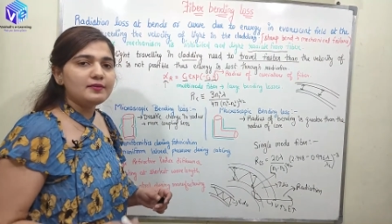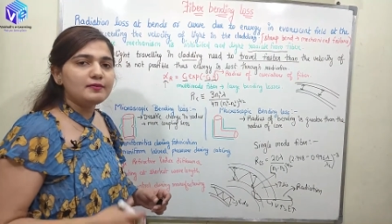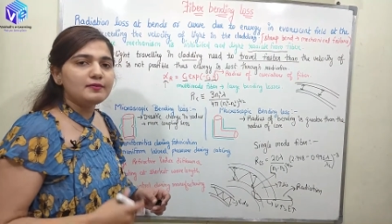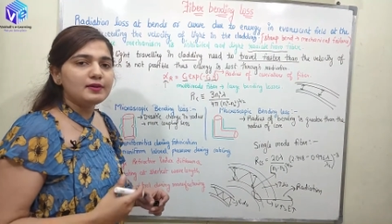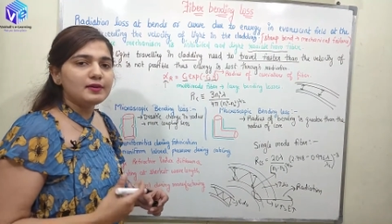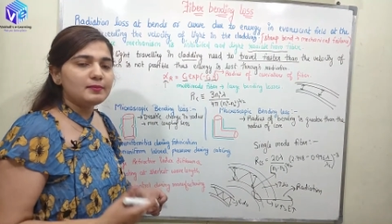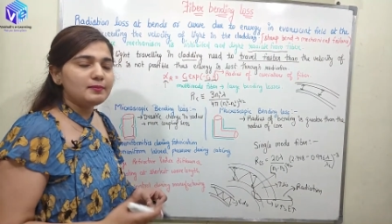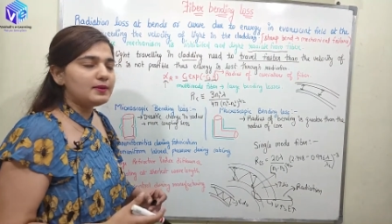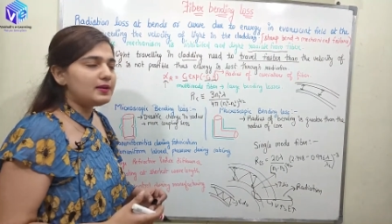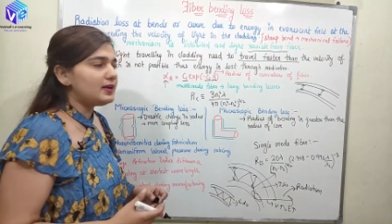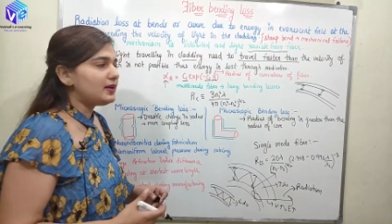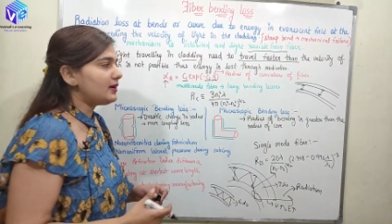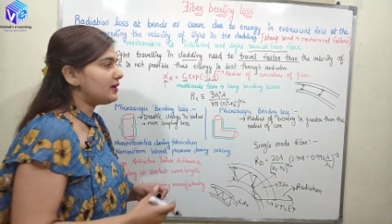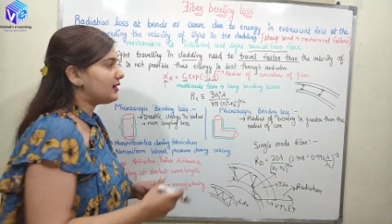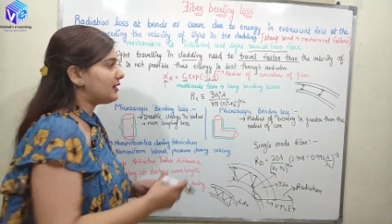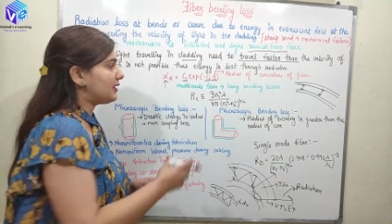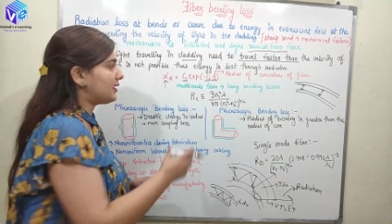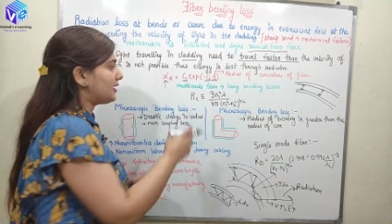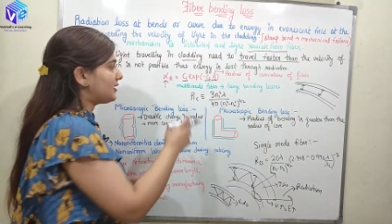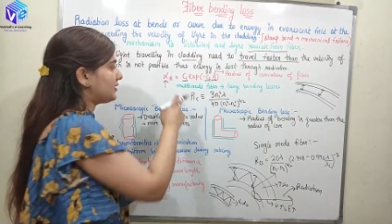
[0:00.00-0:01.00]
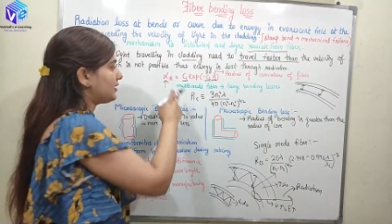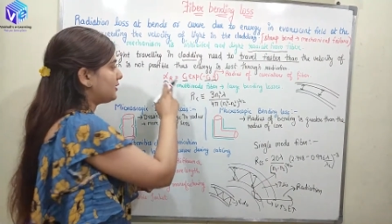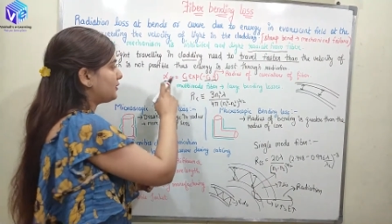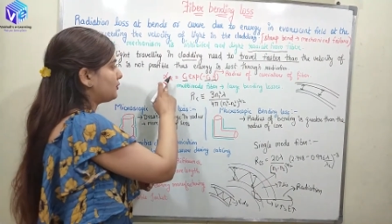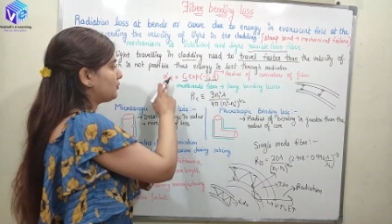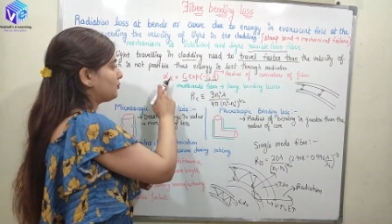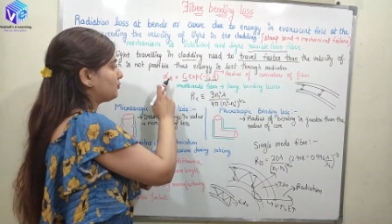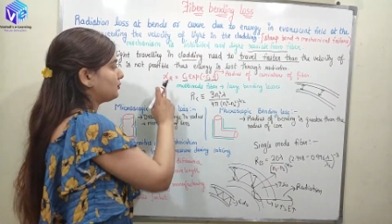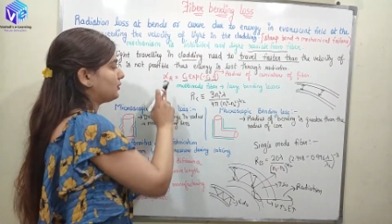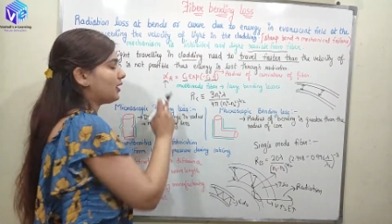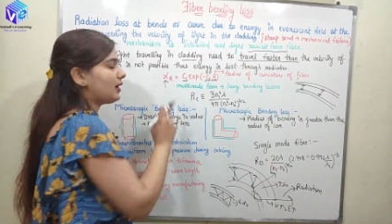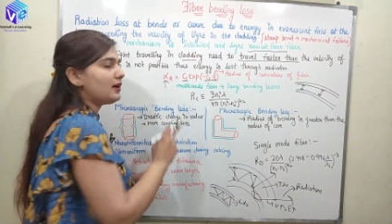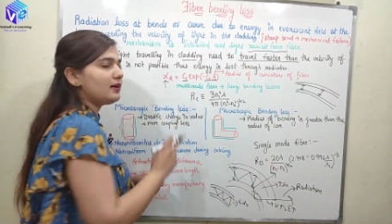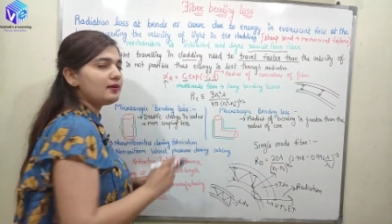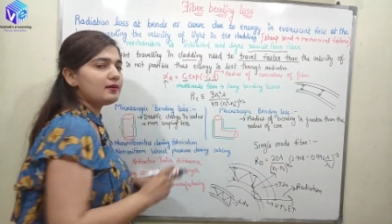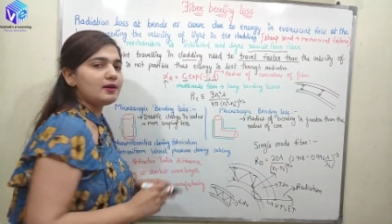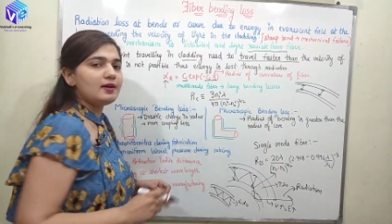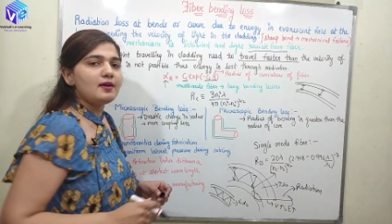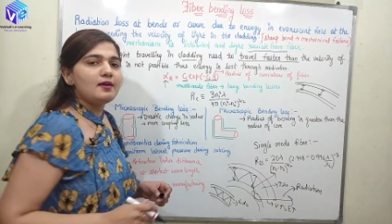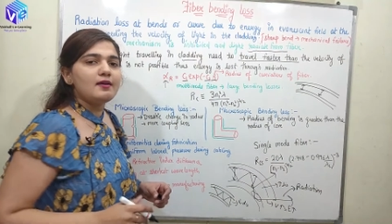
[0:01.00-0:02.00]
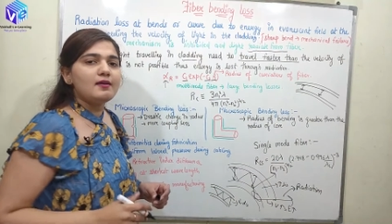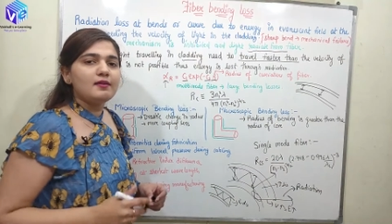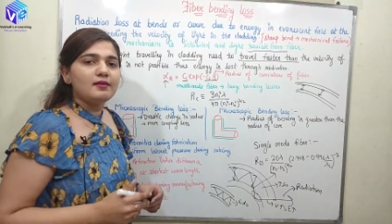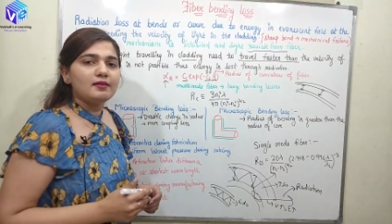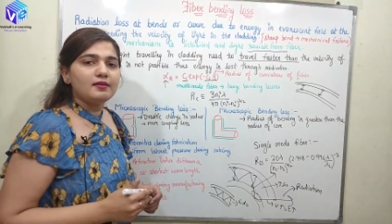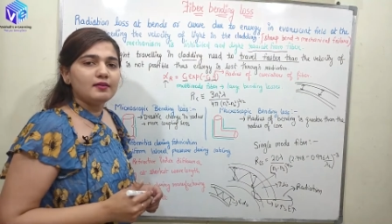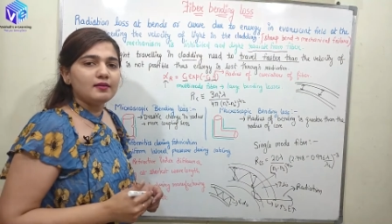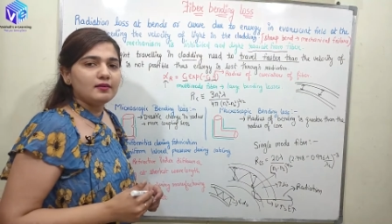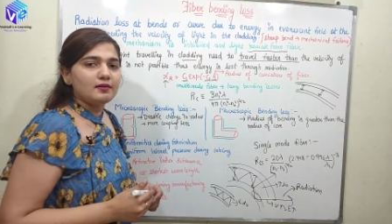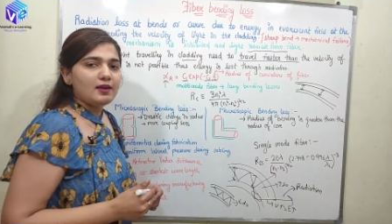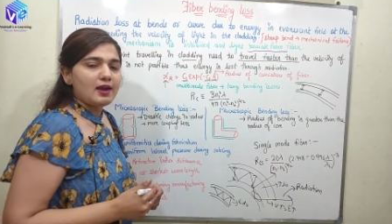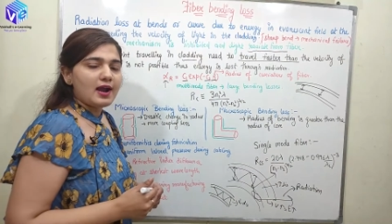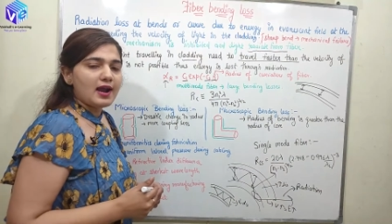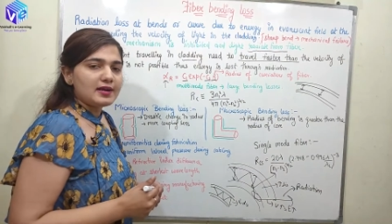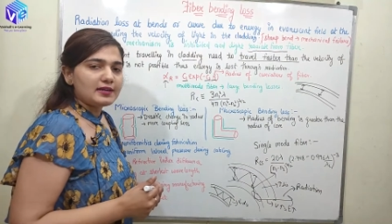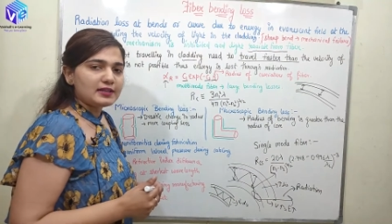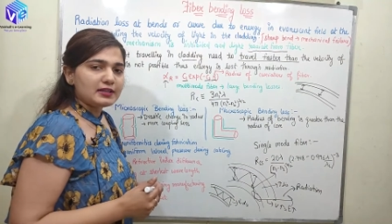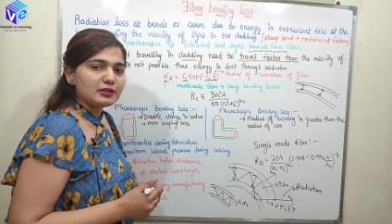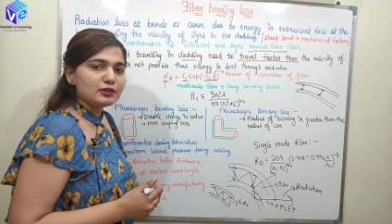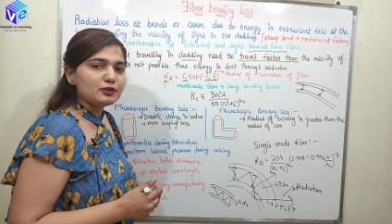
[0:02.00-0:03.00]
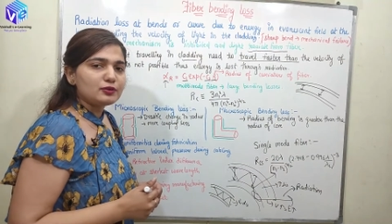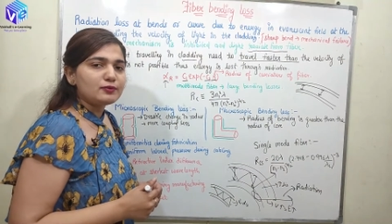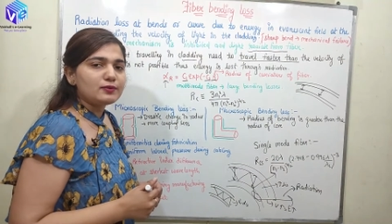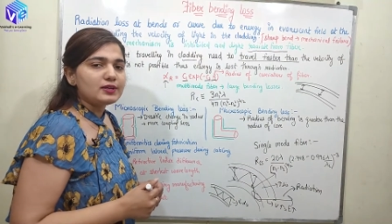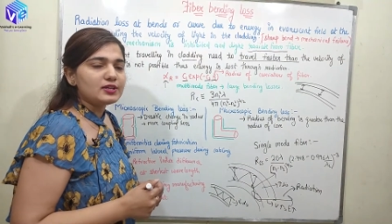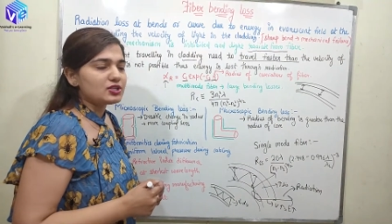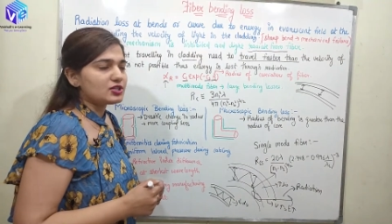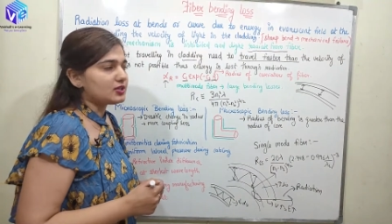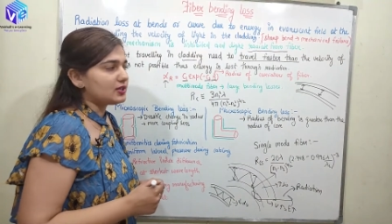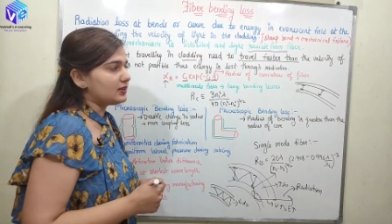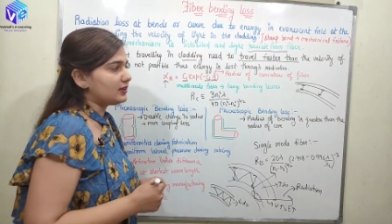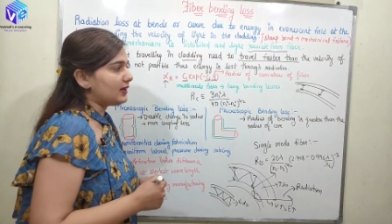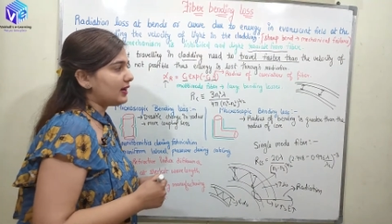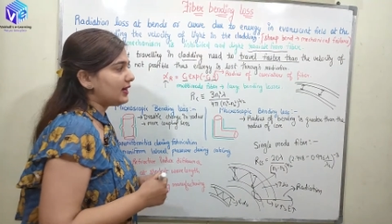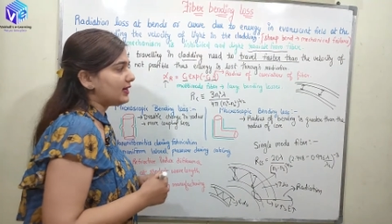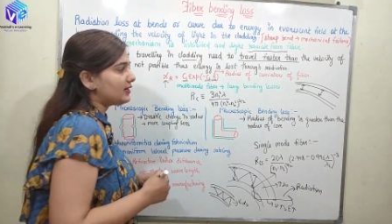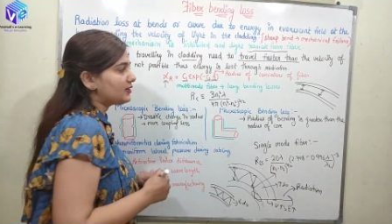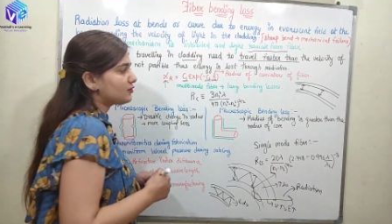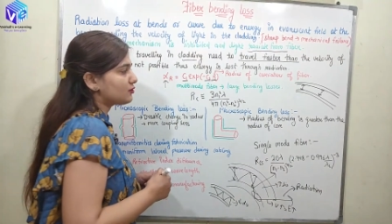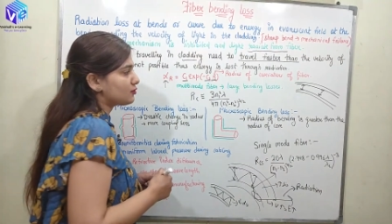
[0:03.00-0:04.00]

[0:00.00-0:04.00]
will be related to the attenuation. Right.